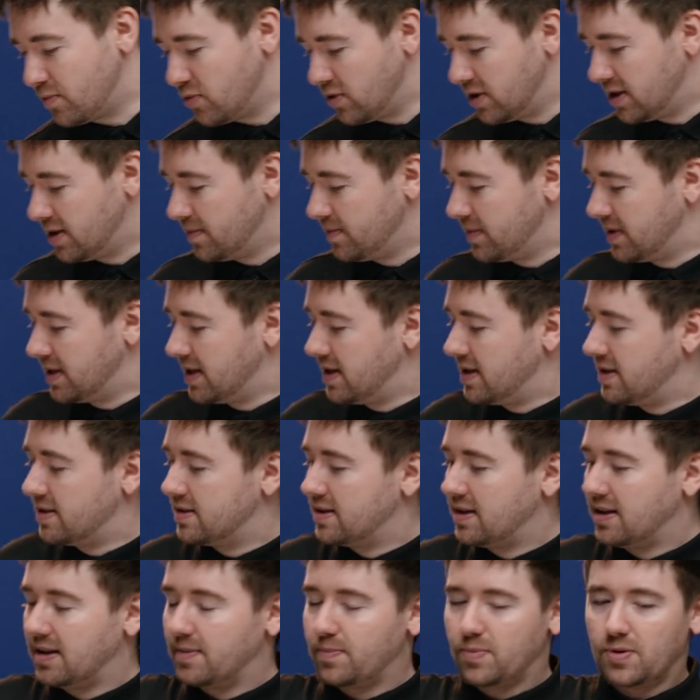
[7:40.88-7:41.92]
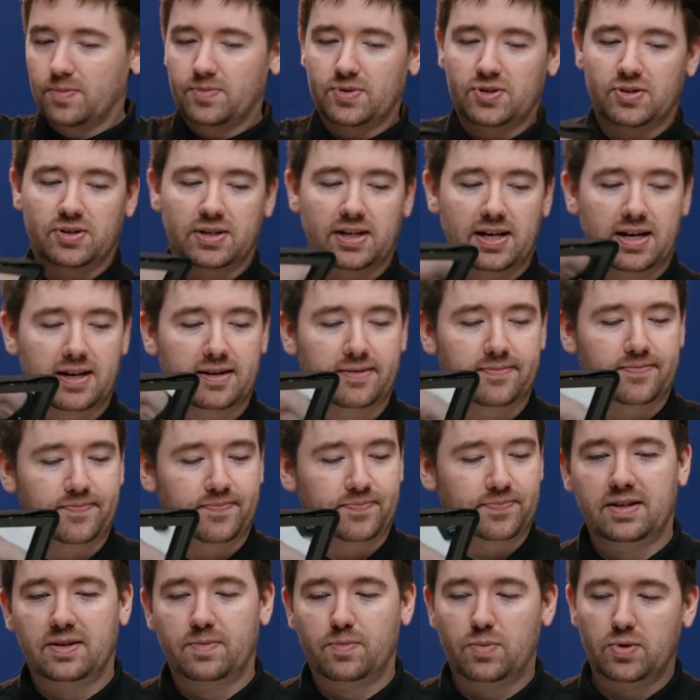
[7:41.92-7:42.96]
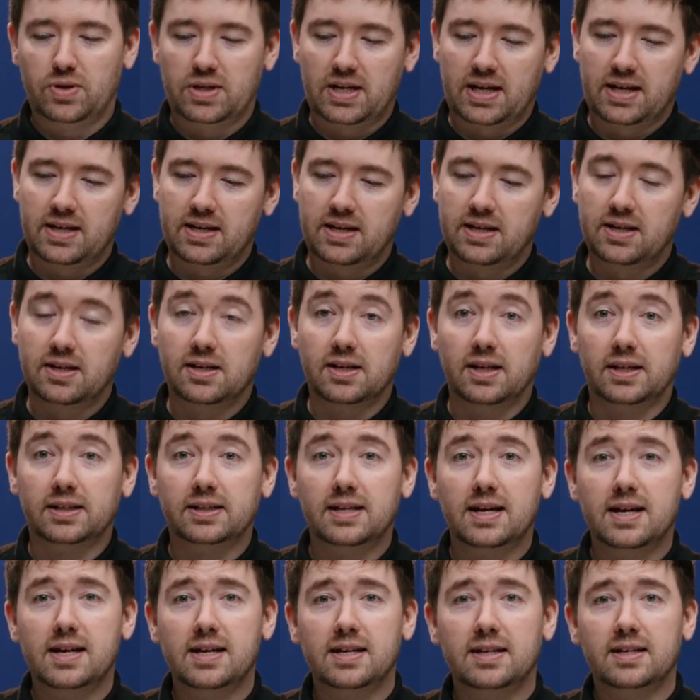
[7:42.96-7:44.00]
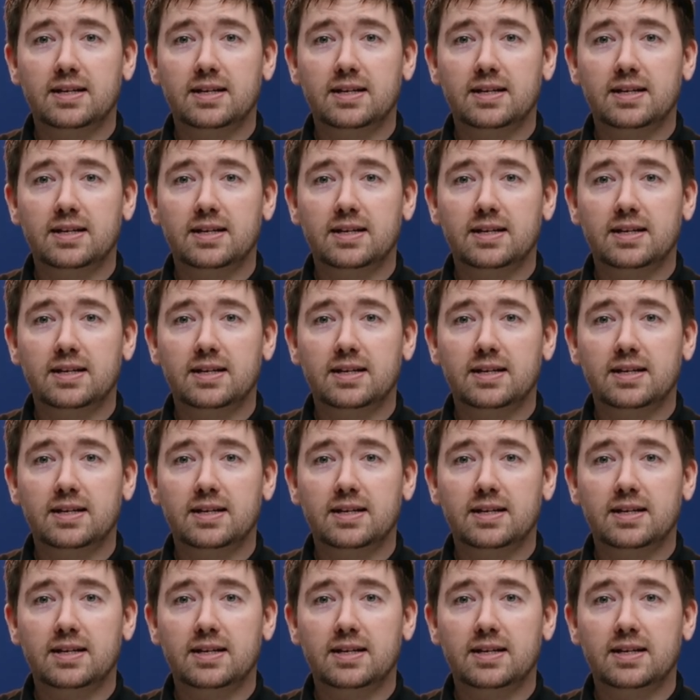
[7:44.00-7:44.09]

bring up the teleprompter again, put that in here like that,